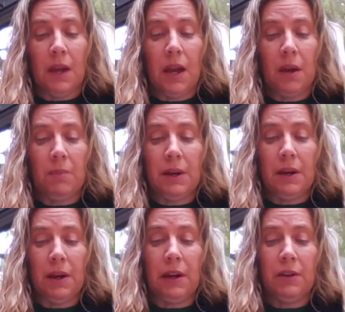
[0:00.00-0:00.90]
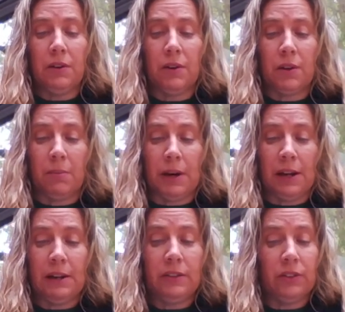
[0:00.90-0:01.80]
And behind her, the
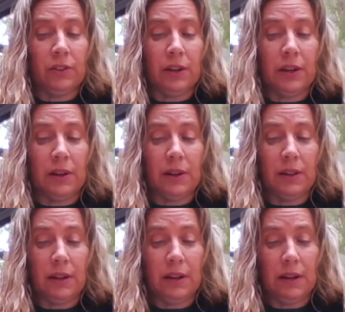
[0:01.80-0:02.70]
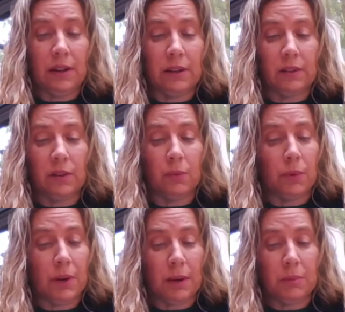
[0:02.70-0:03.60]
bodies stirring on the Kians were
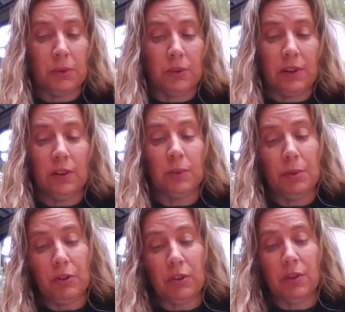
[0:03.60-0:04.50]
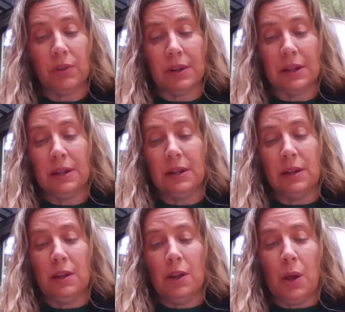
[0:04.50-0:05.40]
not muleteers, but children.
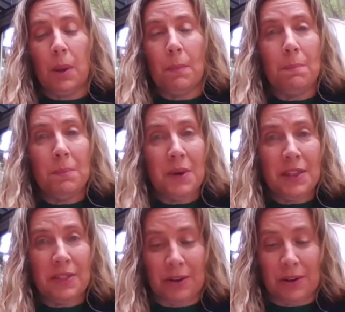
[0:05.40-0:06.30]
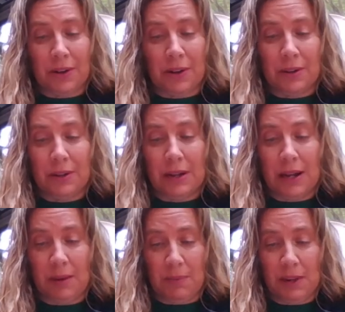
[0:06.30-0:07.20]
Mother,
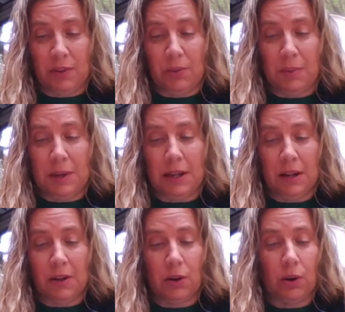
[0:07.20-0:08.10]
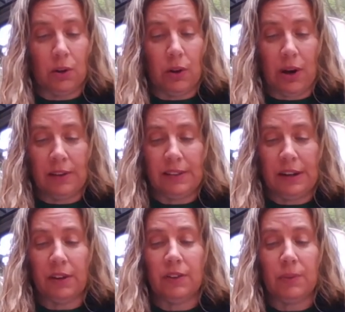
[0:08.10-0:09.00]
Ninepence repeated, her glossy
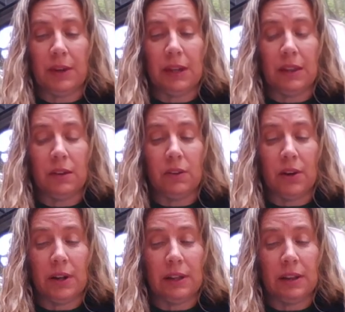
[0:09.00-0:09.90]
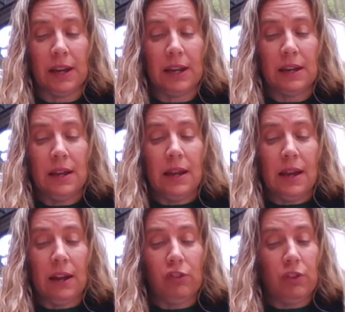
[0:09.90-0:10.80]
hair swinging in the dawning light
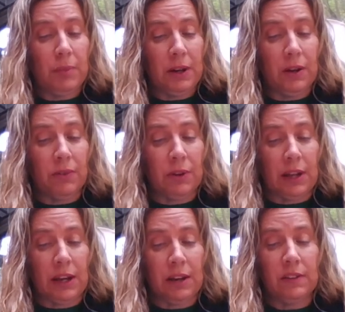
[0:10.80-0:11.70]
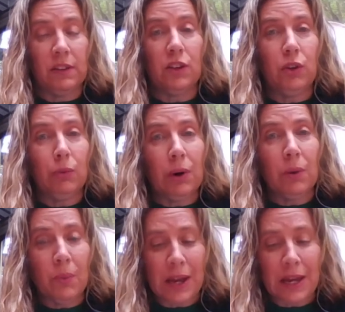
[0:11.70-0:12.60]
as she bent over Gladys. You are
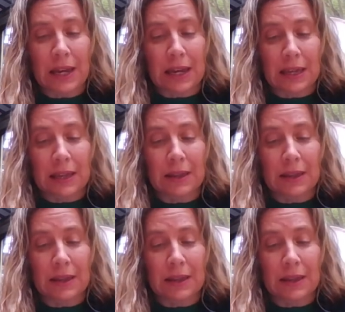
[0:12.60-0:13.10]
awake.